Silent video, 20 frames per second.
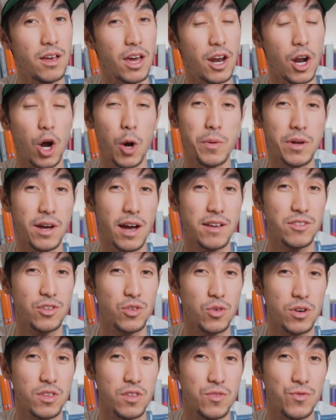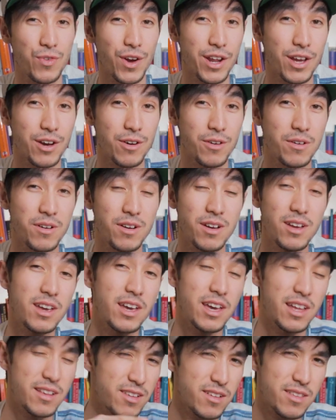And I hope you guys enjoyed this video.
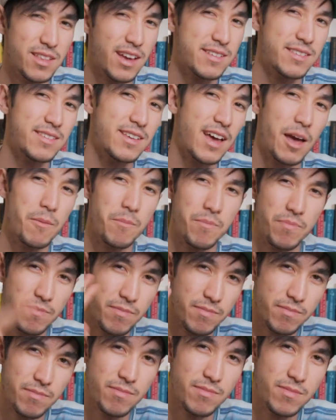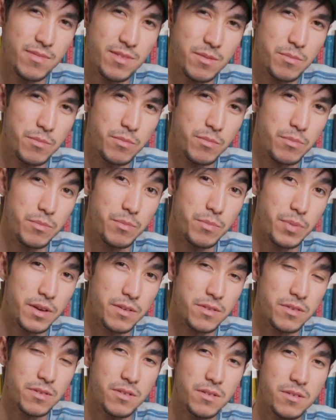Until next time,
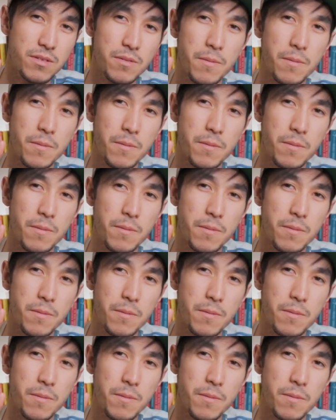peace.